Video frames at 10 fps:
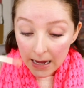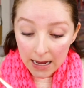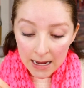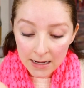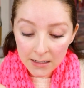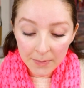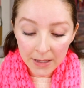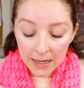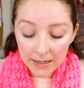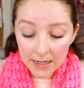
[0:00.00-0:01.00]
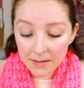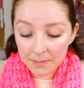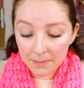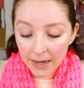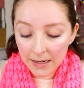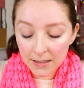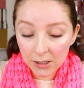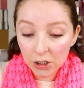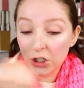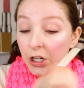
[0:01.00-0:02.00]
and to be that nice base
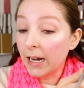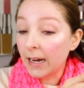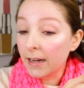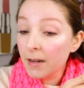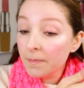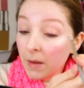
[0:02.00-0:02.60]
shade